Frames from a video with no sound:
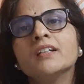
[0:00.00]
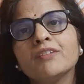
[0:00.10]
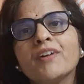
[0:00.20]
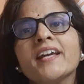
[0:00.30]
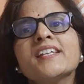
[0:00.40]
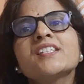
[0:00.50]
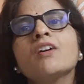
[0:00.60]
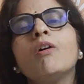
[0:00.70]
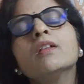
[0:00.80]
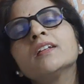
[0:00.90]
revise
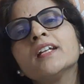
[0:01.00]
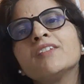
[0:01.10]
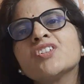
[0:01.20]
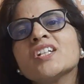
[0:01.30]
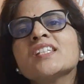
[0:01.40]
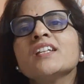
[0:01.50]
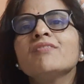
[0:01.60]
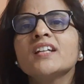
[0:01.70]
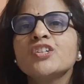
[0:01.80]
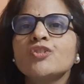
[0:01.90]
all the derivations in a
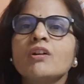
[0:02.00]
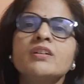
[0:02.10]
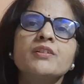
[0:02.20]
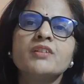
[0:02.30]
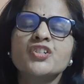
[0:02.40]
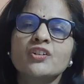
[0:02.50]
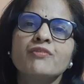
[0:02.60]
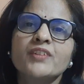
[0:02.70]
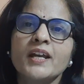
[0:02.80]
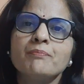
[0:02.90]
very short duration
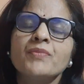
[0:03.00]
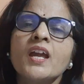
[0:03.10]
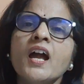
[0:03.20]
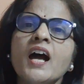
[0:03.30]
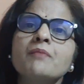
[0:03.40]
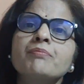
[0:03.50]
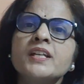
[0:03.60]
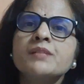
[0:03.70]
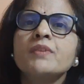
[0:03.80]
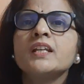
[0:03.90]
of time. And
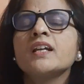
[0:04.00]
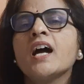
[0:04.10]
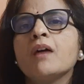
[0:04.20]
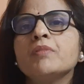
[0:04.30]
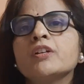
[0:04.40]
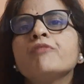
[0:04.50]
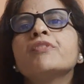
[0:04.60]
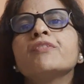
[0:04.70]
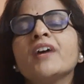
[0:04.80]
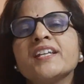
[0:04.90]
please make it a habit of
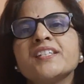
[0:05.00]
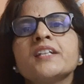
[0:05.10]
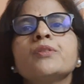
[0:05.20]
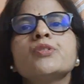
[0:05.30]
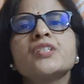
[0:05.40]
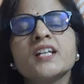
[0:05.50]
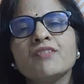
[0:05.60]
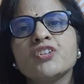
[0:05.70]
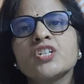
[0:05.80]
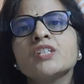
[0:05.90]
revising those
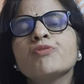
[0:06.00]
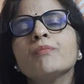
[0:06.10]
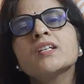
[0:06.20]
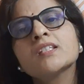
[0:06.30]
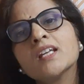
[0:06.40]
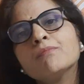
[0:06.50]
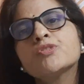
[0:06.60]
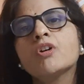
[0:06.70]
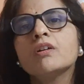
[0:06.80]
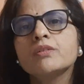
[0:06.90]
derivations from the same
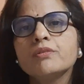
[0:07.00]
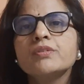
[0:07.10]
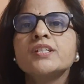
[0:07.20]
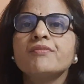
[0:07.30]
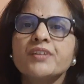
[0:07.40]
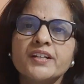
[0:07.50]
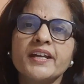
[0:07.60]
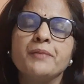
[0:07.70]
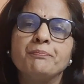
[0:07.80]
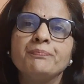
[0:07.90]
short notes every
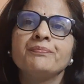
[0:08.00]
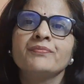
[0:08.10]
time,